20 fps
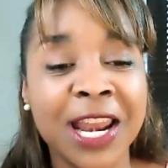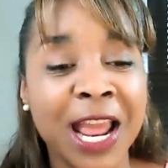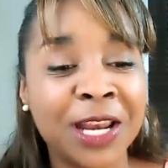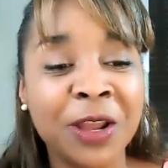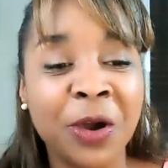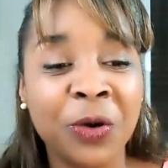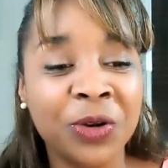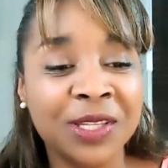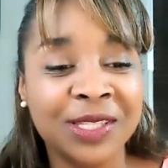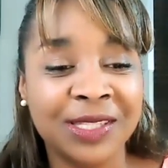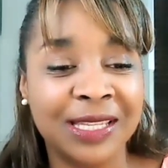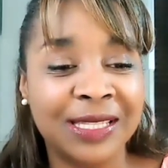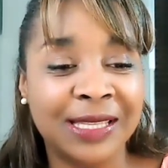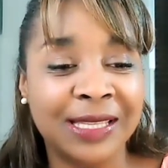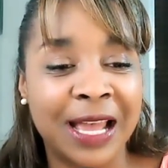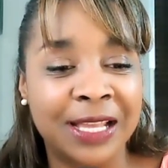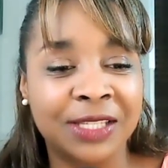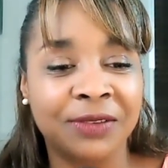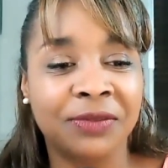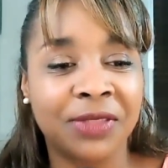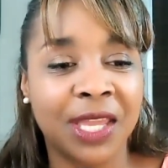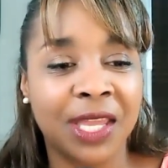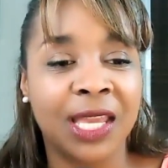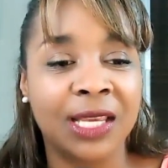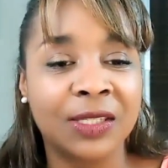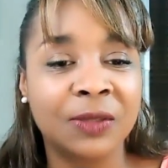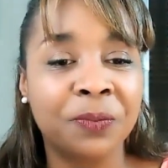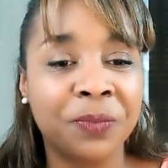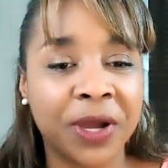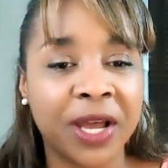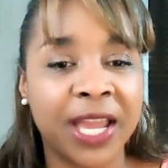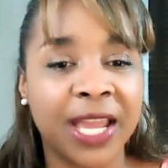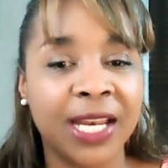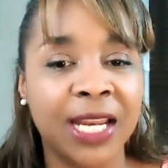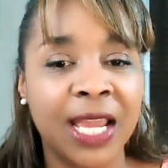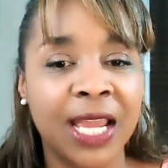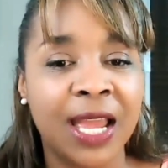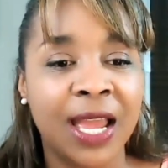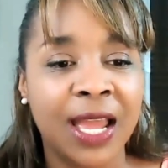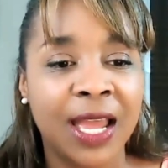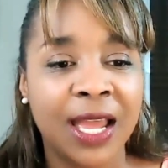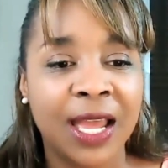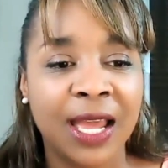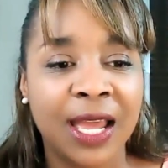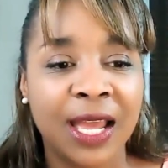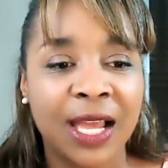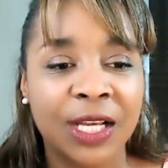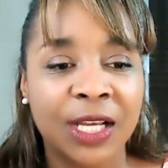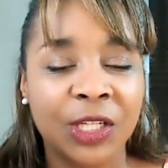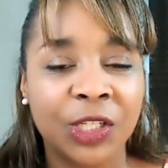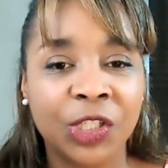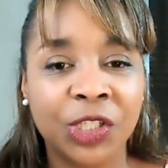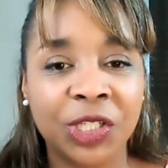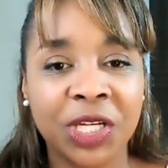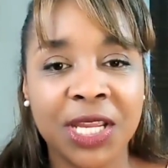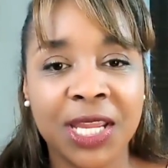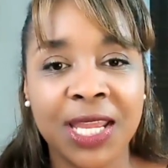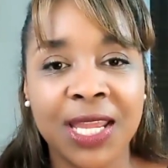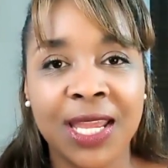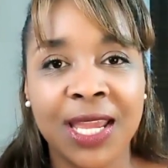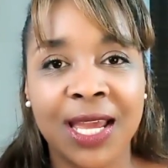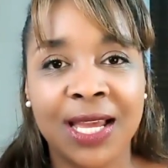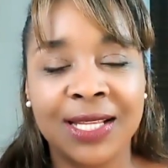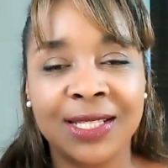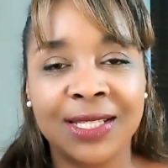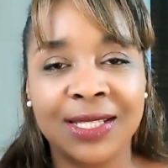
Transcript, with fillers: and I notice these kinds of things. But she